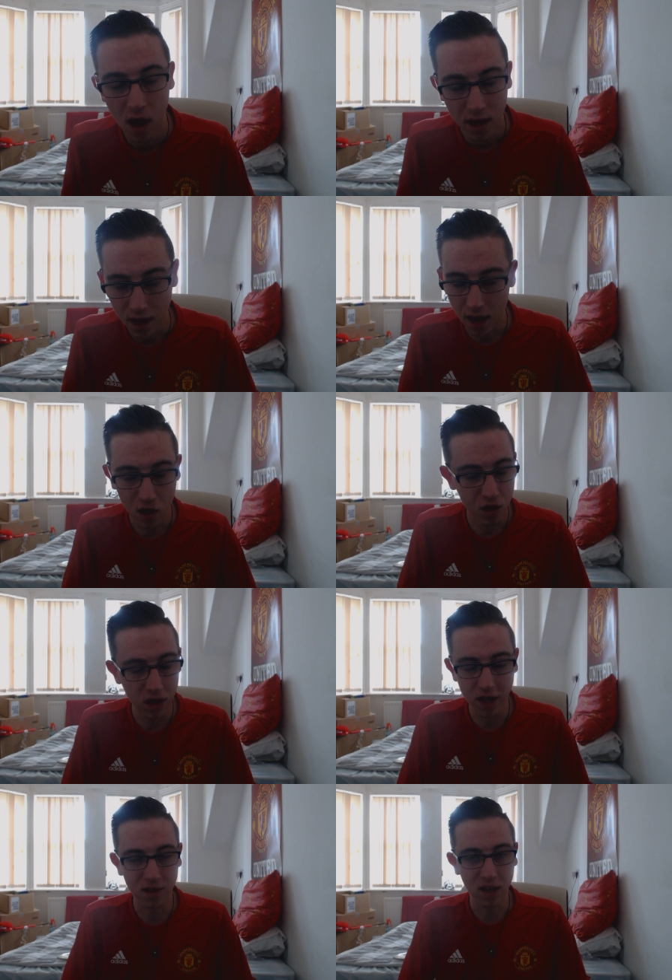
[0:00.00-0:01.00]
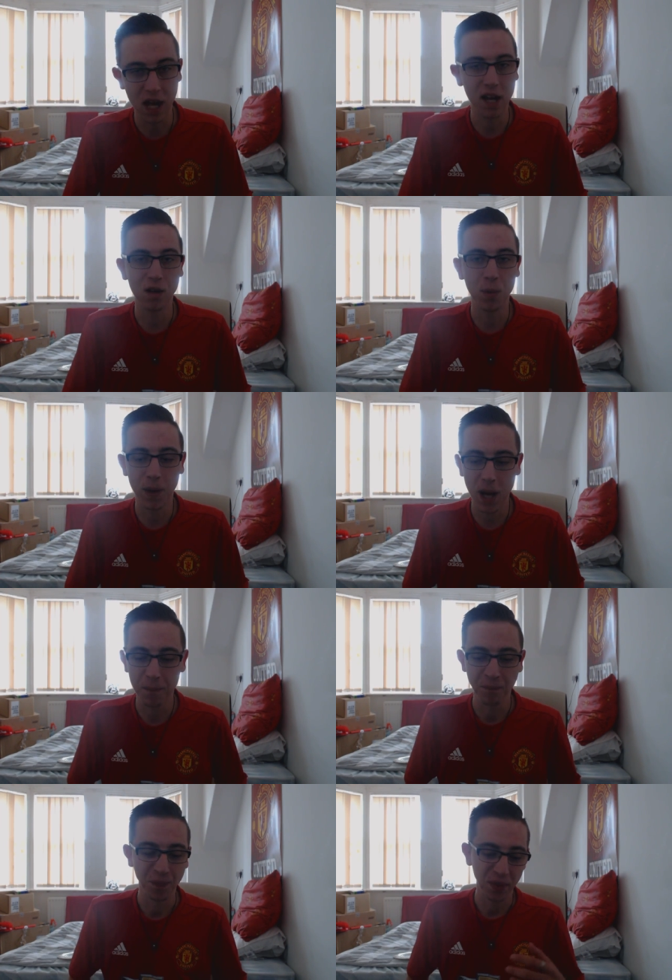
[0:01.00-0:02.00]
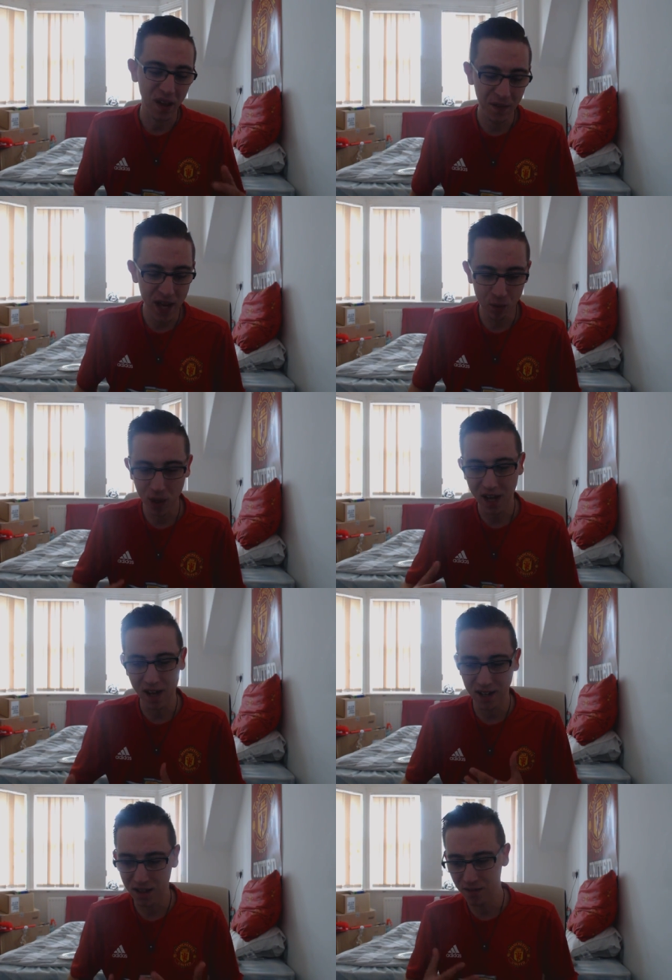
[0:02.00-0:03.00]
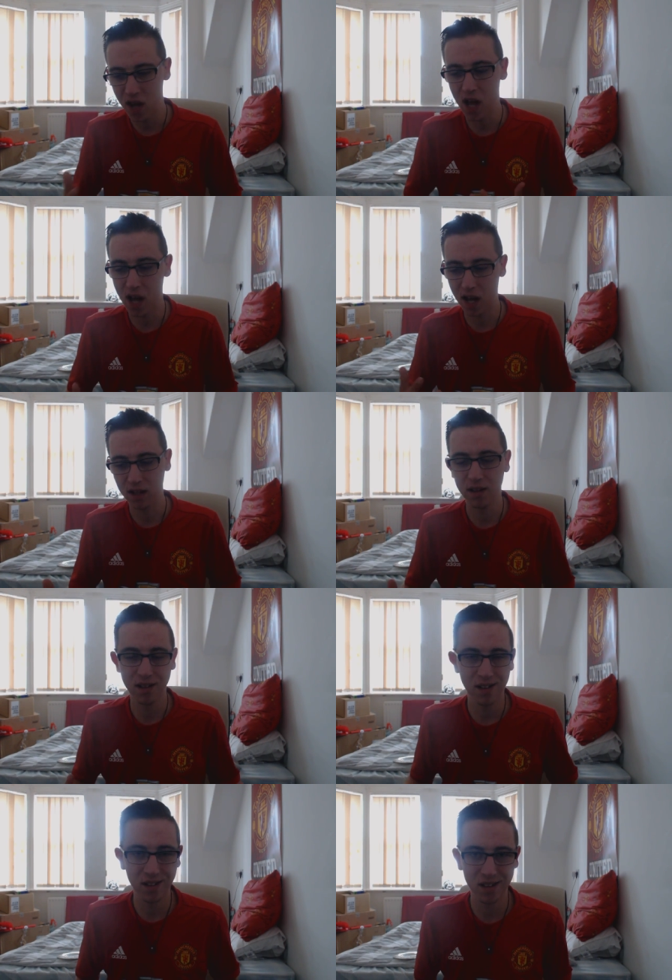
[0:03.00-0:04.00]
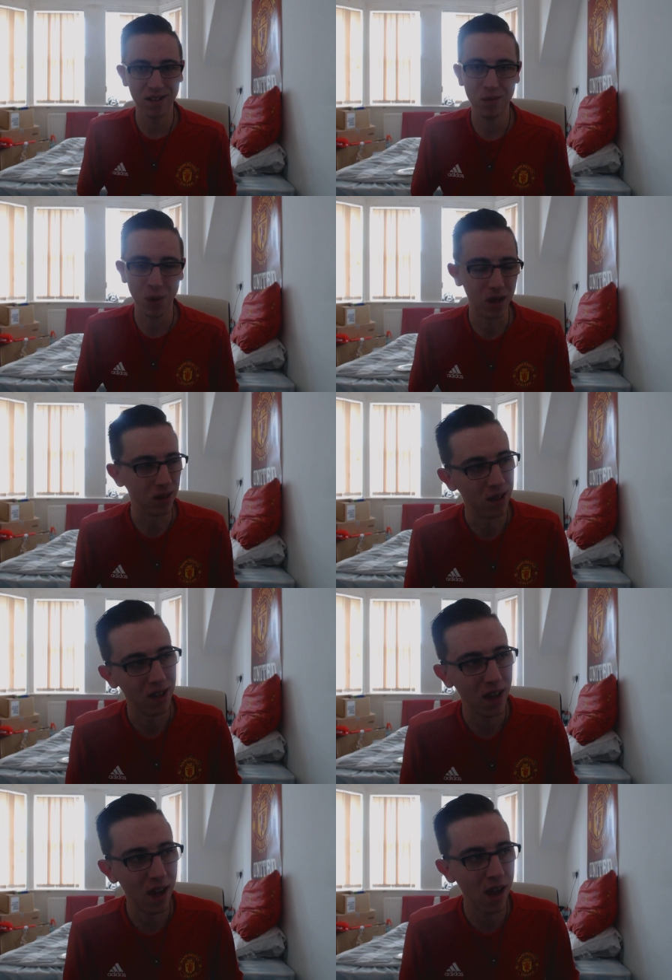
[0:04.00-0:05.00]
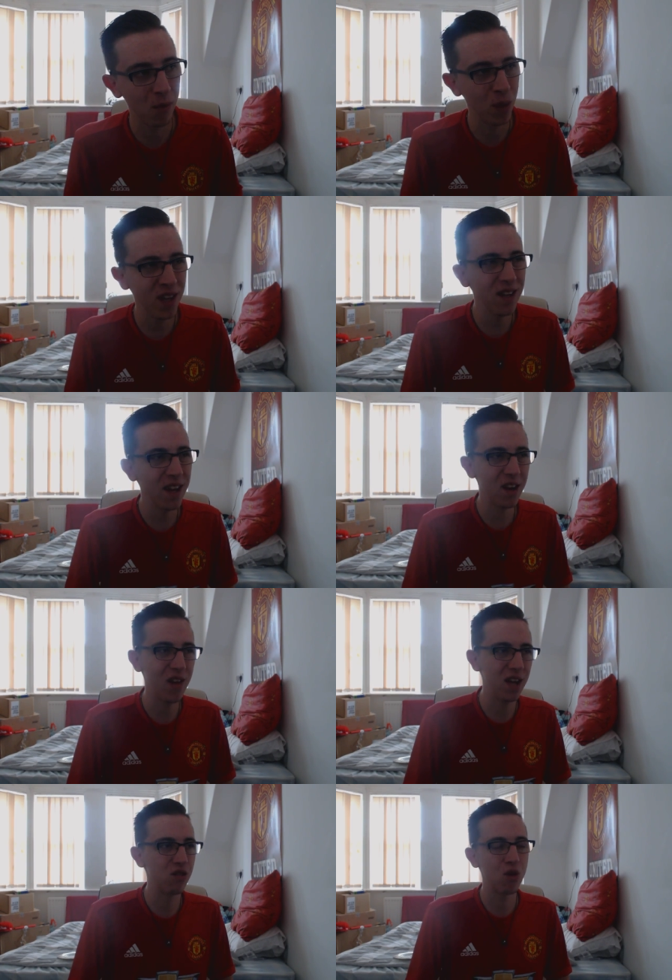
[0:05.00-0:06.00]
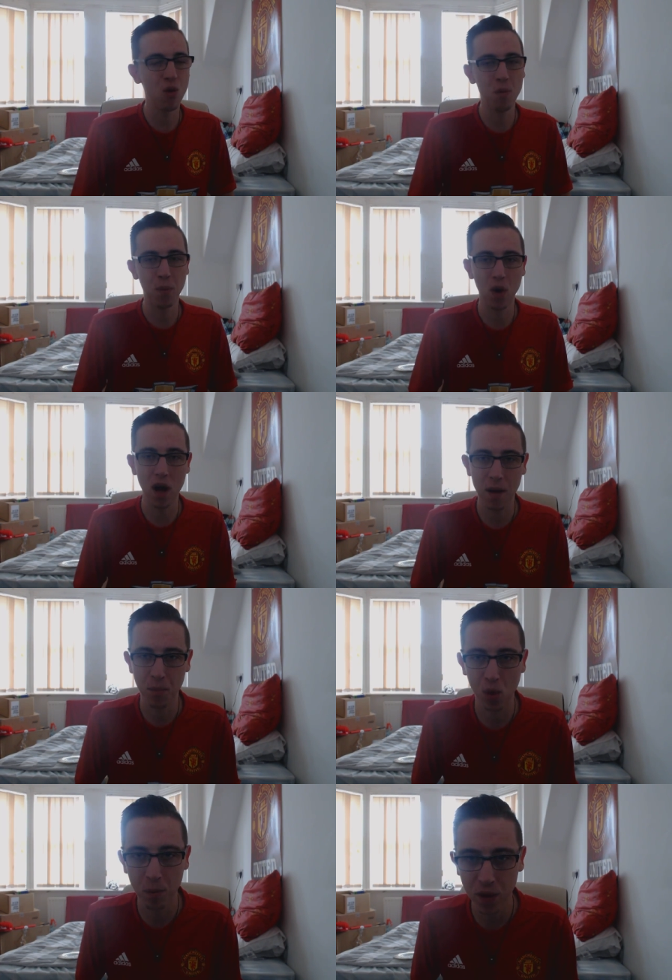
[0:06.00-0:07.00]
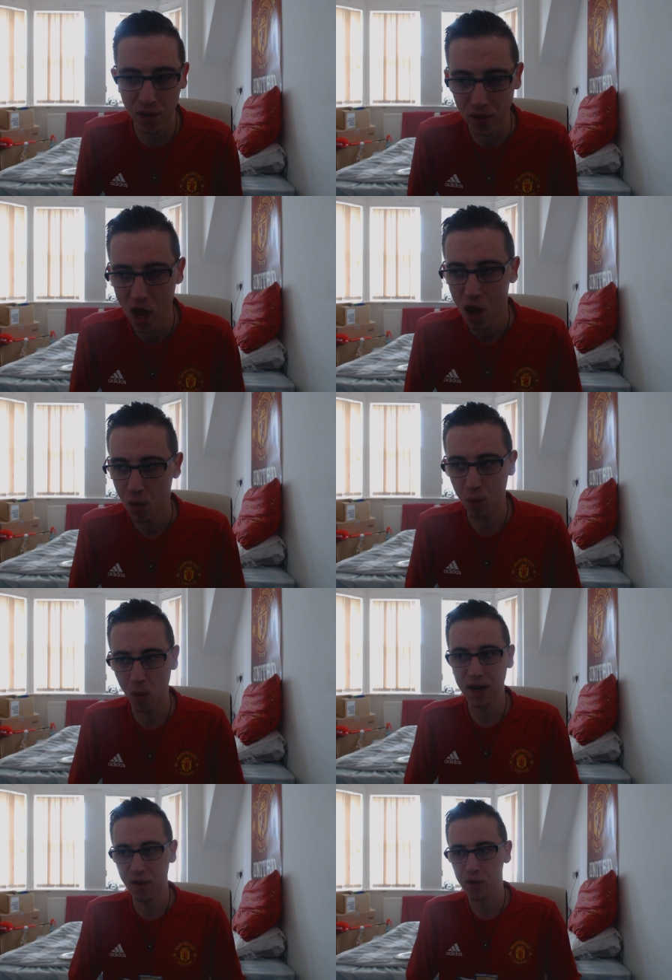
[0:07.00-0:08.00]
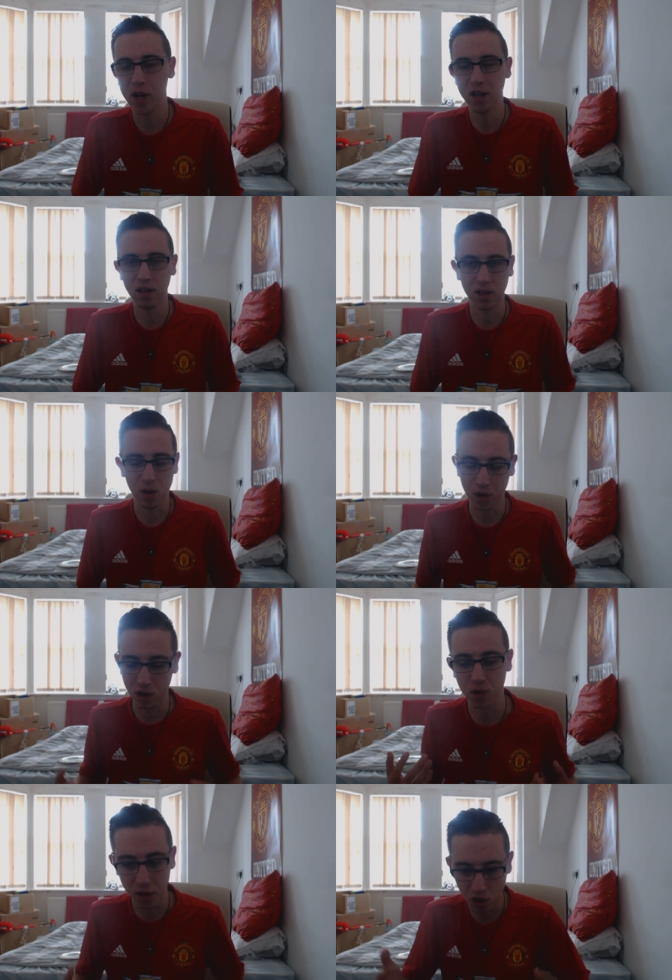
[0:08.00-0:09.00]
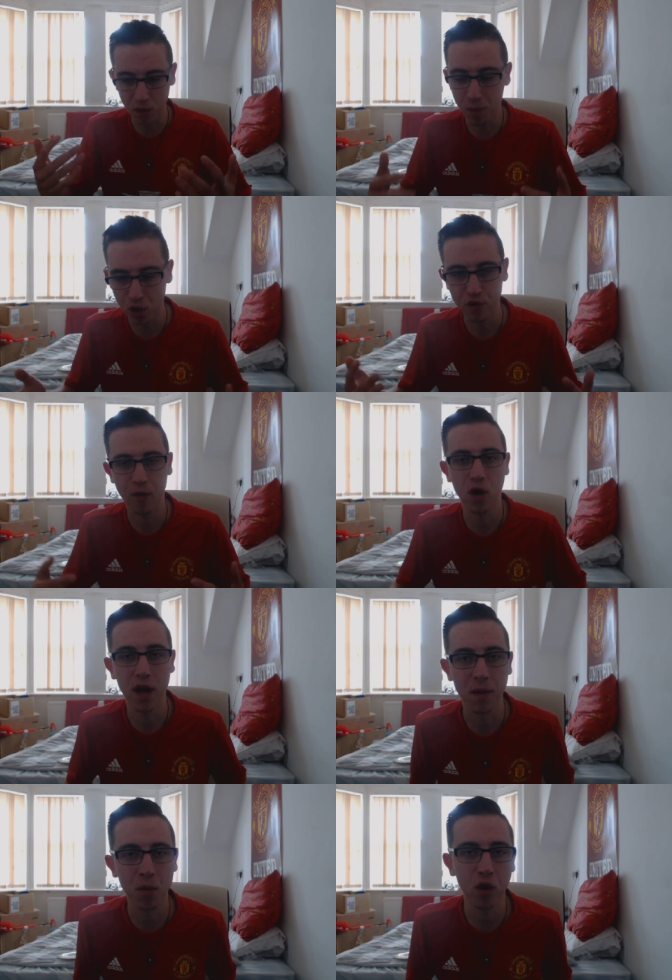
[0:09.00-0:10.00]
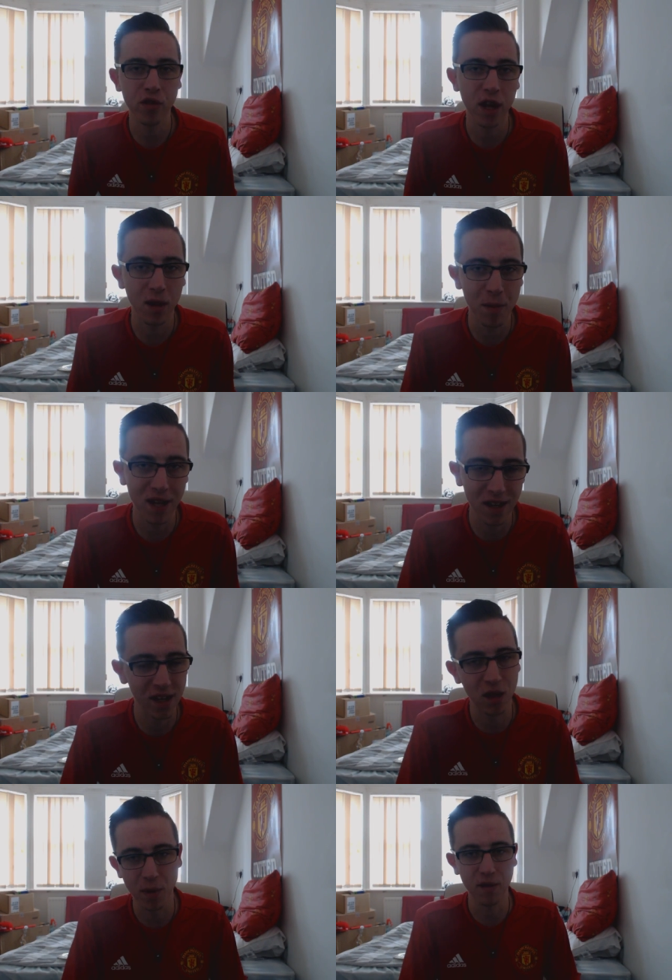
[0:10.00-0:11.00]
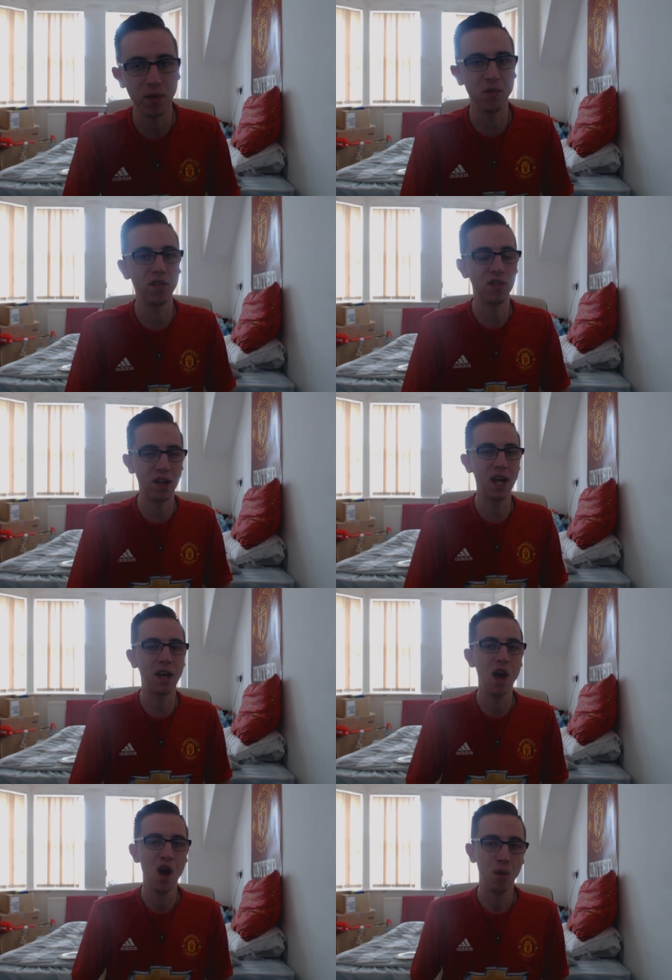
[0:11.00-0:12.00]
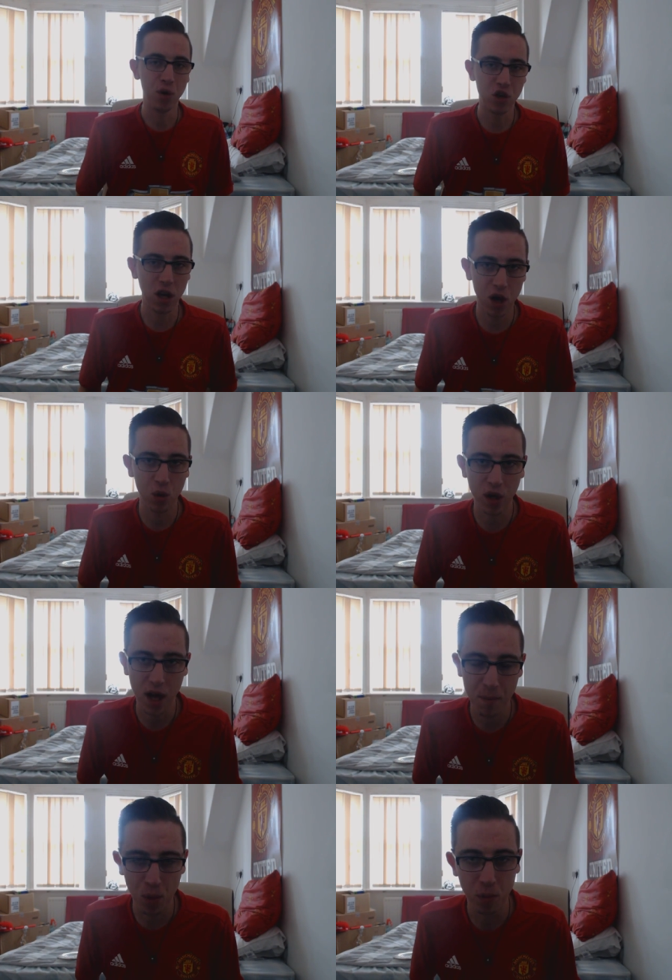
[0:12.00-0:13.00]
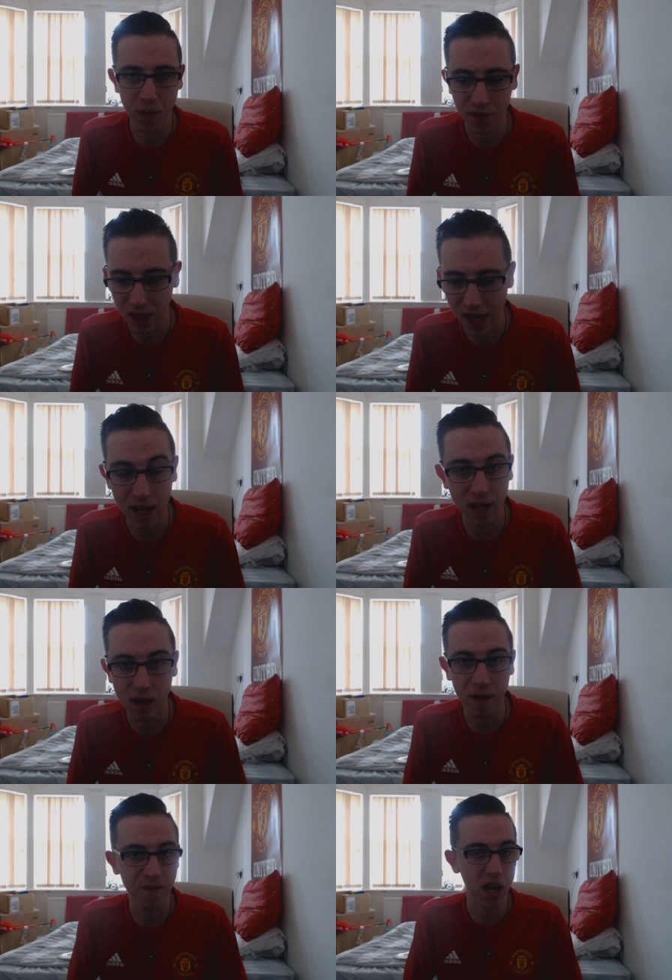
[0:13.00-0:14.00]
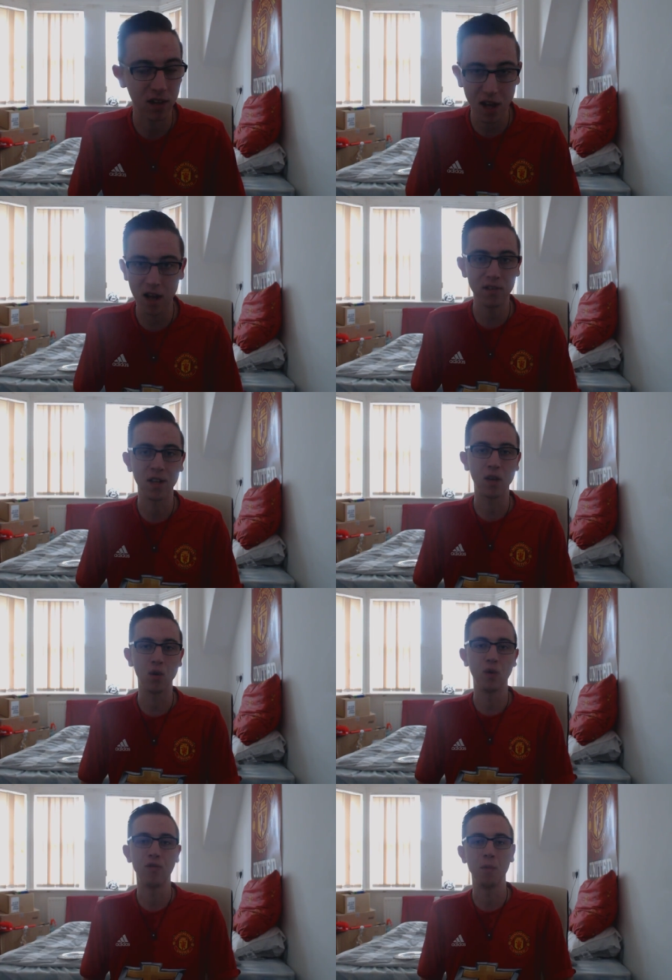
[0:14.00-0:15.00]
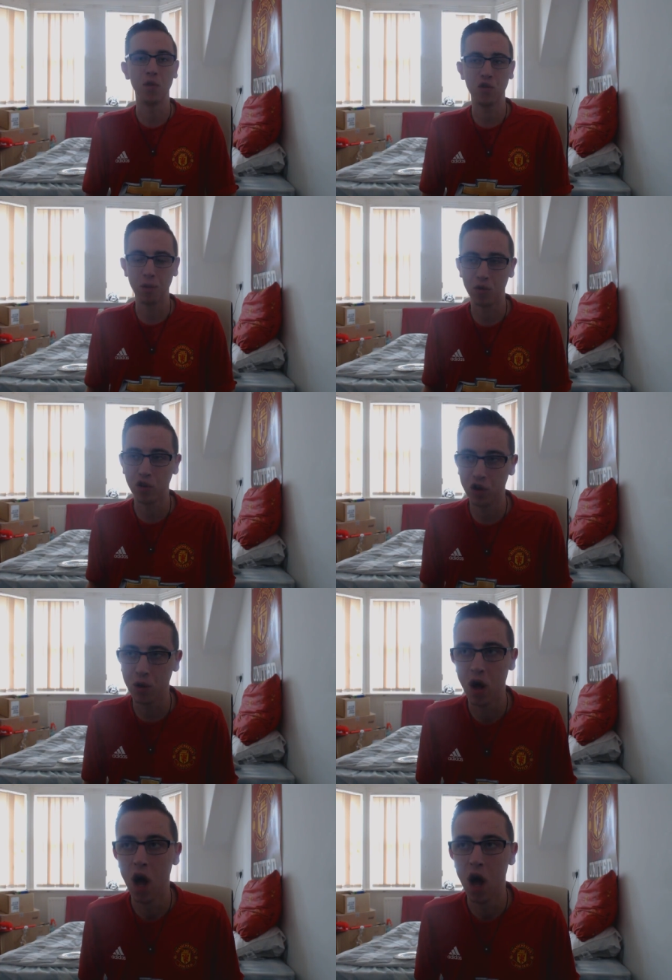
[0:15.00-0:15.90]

yeah, utterly delighted with that. And then we kind of, uh, well, we didn't let our heads go, but uh, Bournemouth went three nil down. You know, they're going to push for it. And Martial made a little bit of a mistake, which allowed uh, Bournemouth to get in a fantastic goal from the substitute.